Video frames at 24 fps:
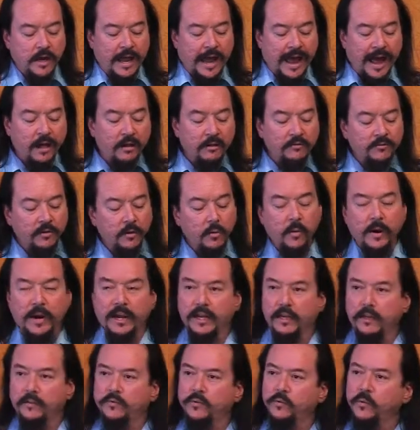Alpha
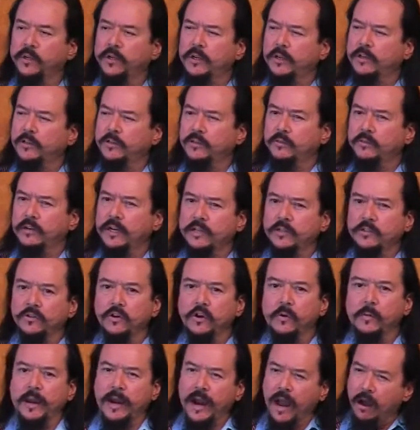waves. Do you guys
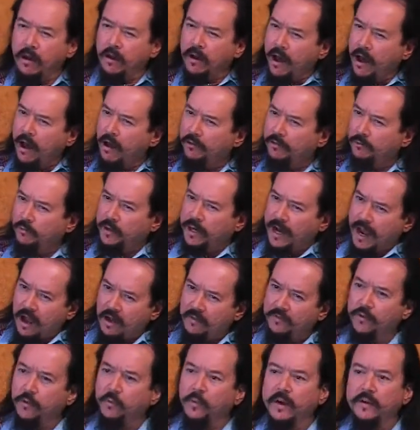know about what
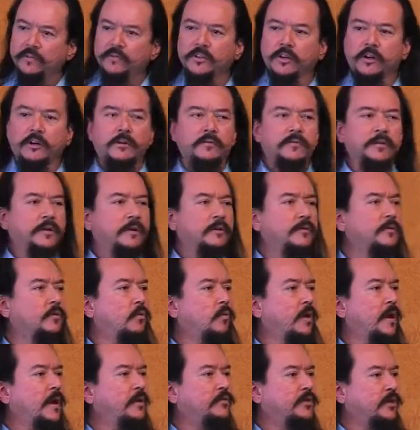alpha waves are? They're the
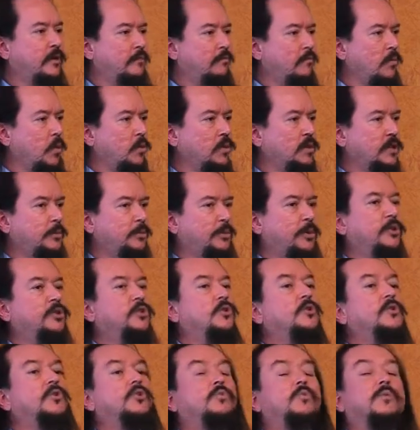waves that are mostly
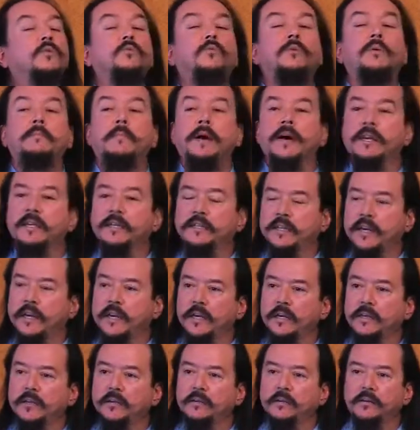produced when we
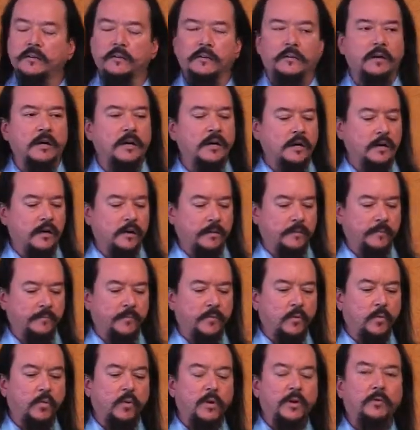meditate,
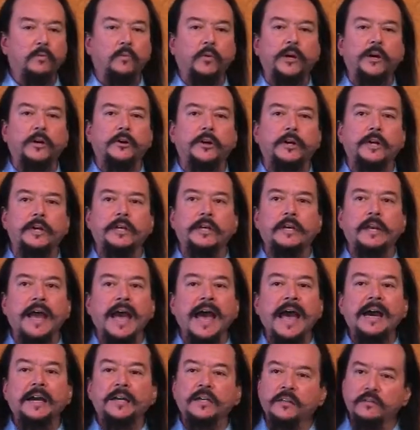when we're in an
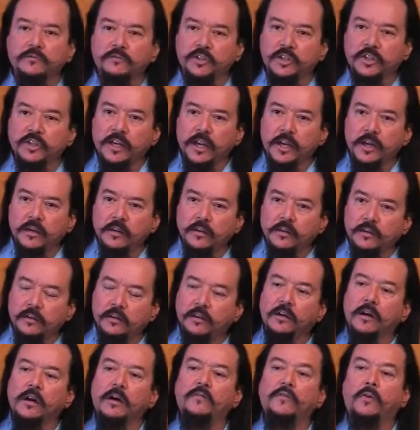active state
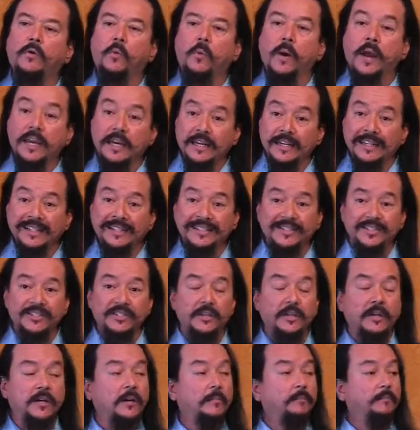of
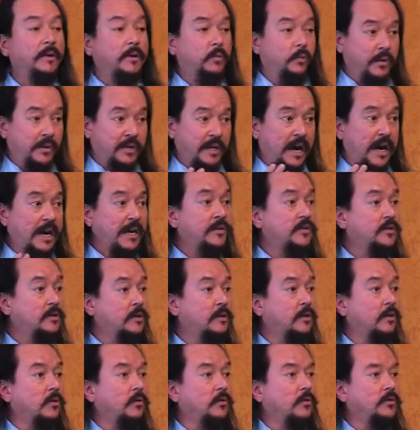awakeness, but with eyes
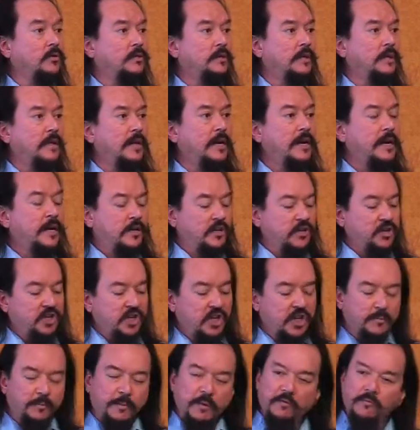closed.
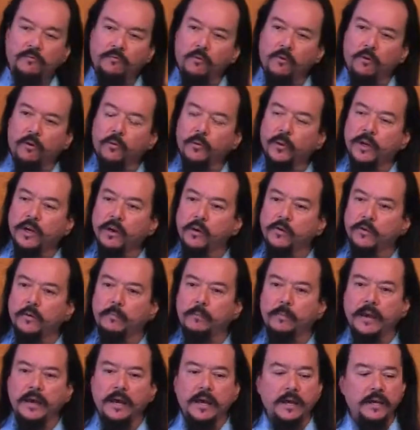Just before we go to
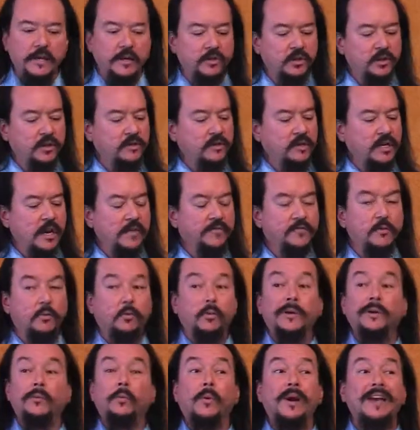bed and just after
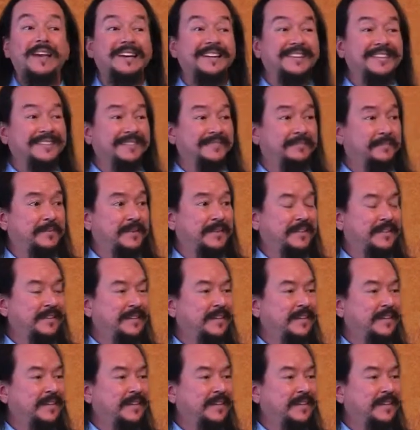we wake up